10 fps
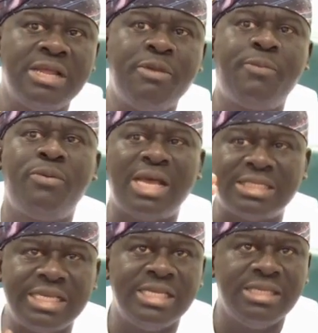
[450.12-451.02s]
people are
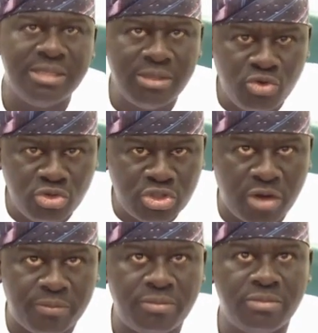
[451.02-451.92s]
saying, good
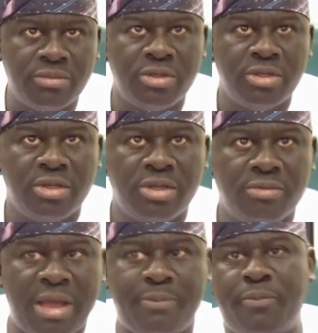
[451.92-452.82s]
job.
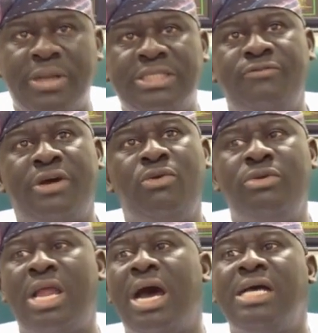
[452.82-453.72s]
My property
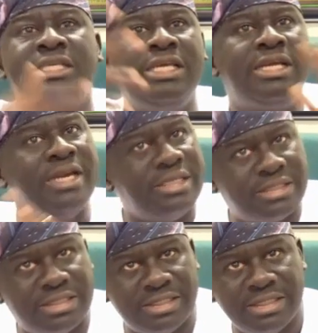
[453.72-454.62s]
value now has
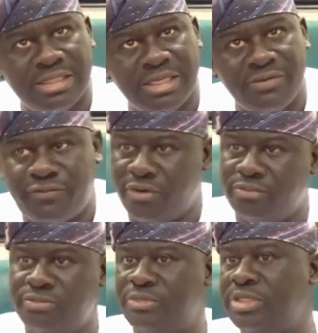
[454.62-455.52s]
increased
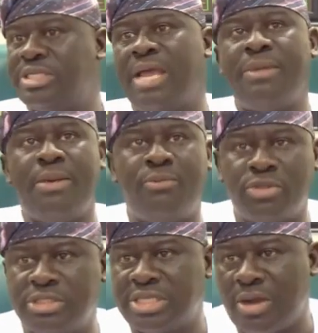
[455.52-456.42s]
from the time I
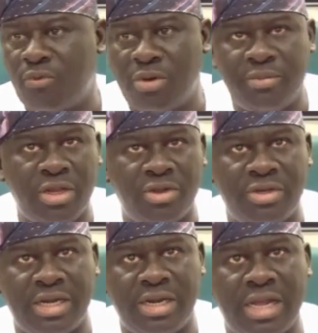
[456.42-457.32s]
bought it at 1
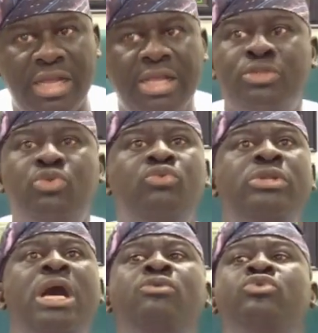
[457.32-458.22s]
million naira
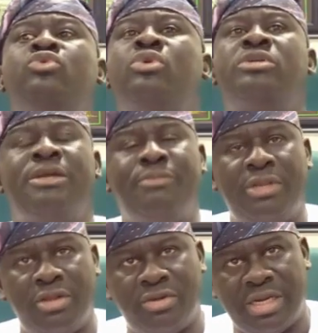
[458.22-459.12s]
to now 200
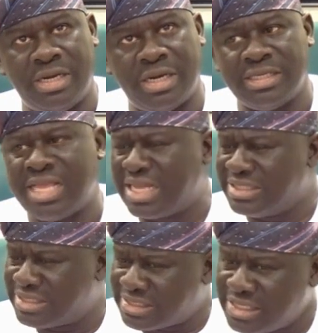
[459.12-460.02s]
million naira. They
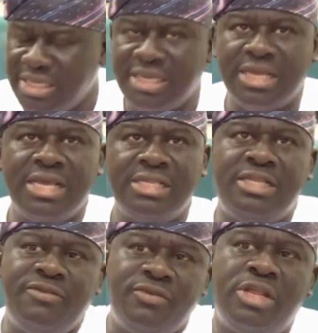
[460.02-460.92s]
can see
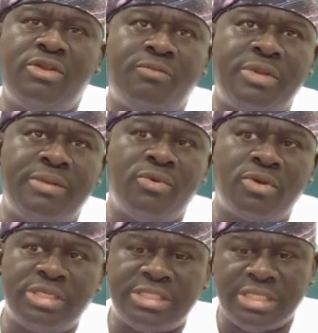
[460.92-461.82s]
the dividend of
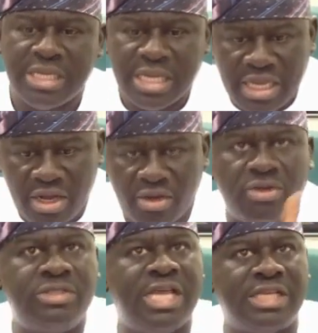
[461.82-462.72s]
democracy
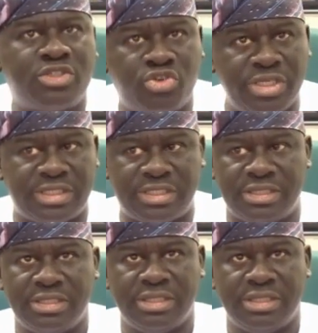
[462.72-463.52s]
on their street,